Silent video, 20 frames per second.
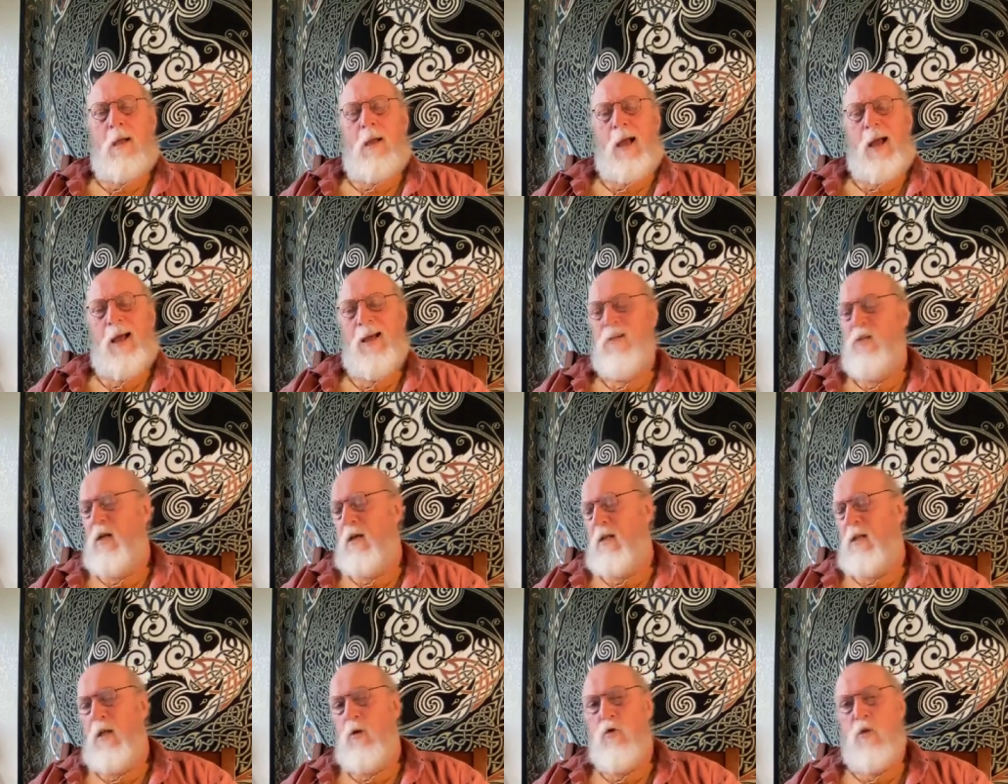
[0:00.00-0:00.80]
As I
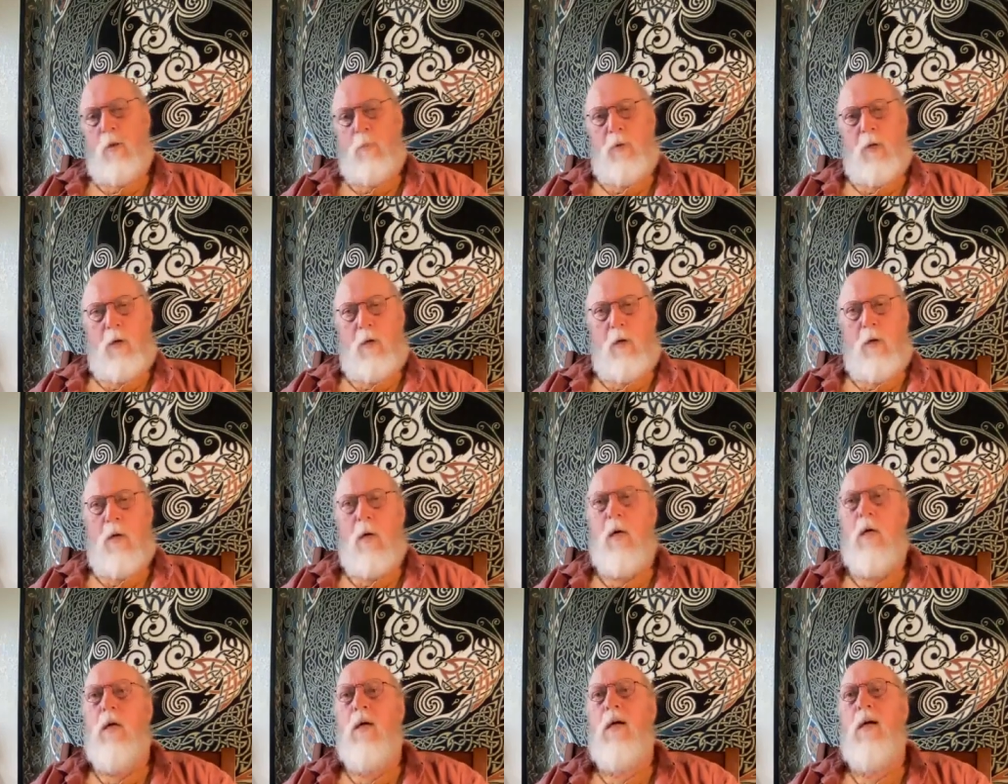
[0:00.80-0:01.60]
close up here,
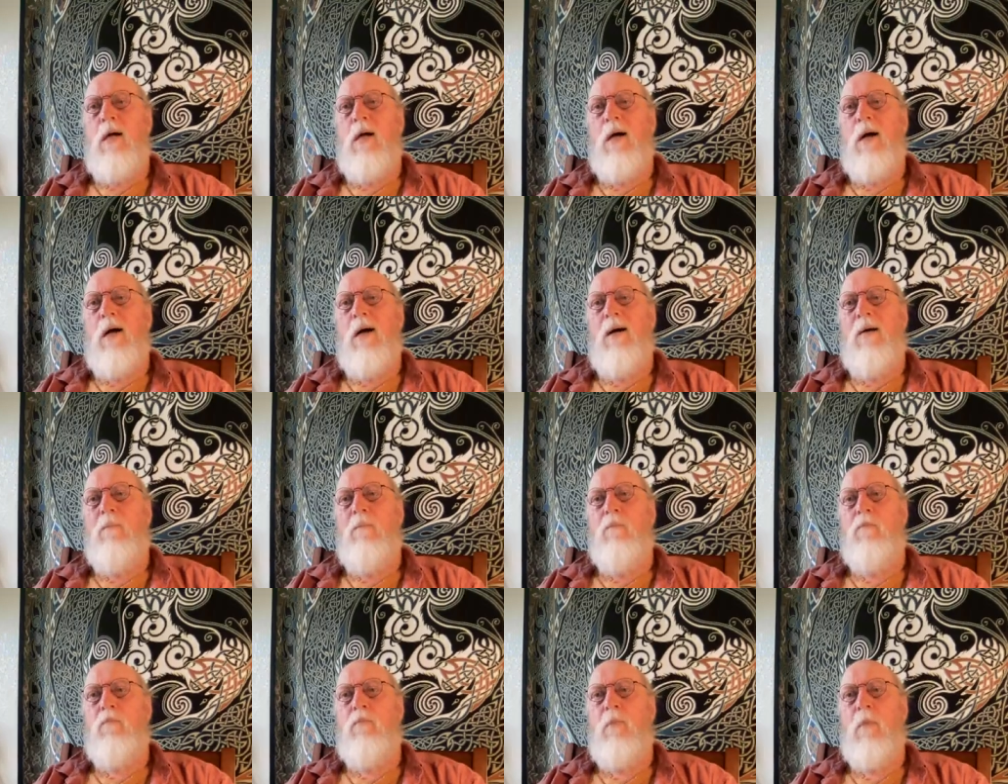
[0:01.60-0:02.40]

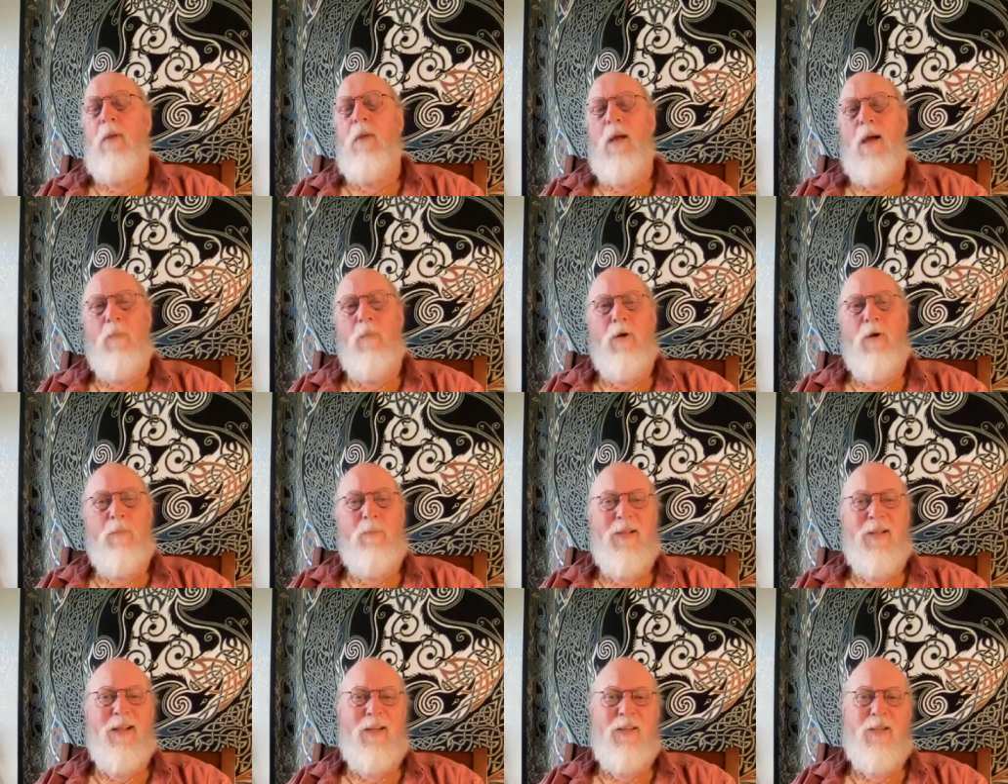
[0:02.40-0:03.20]
I'm going to
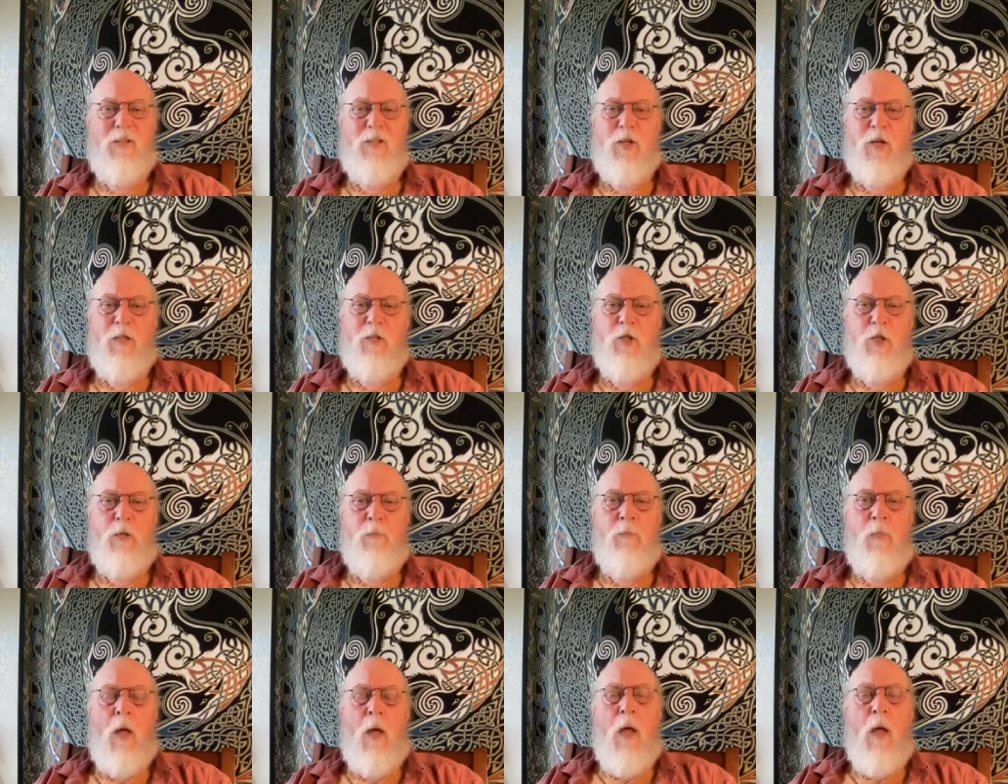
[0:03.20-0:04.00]
be late to Tai Chi.
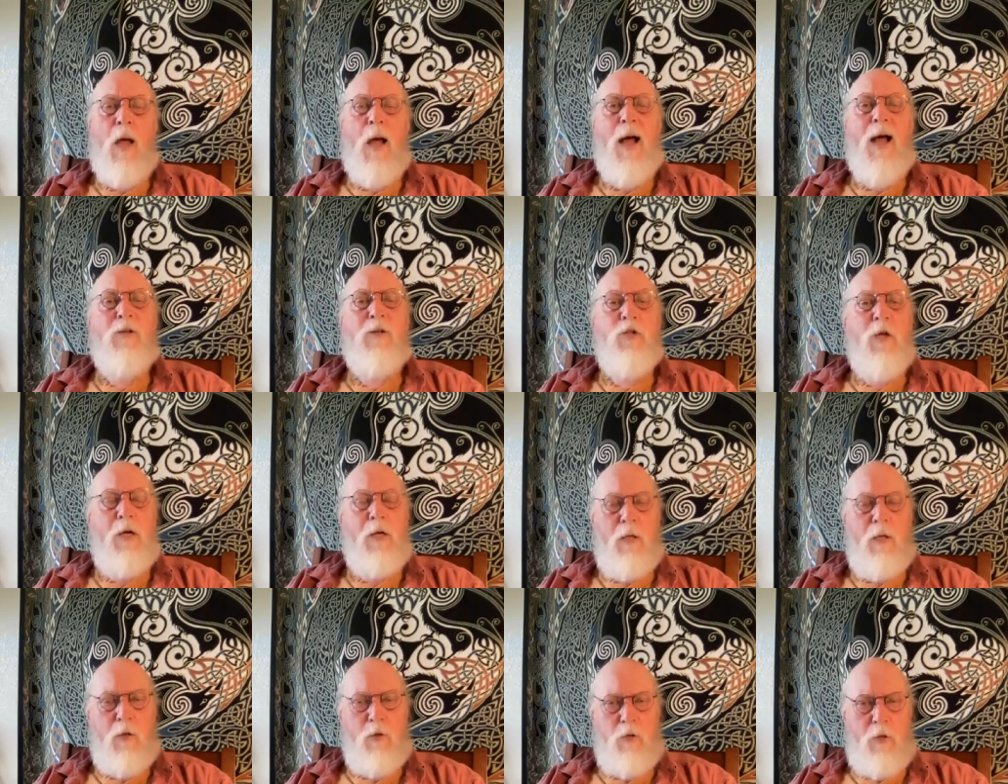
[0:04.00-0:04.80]
As I
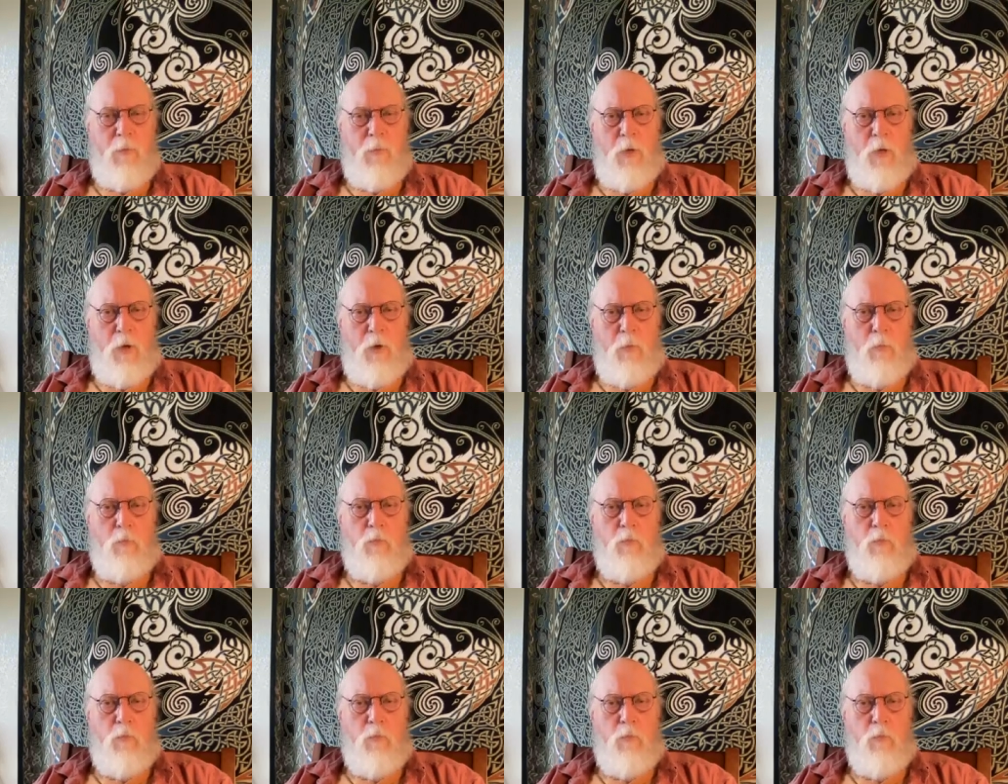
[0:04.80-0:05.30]
close up here,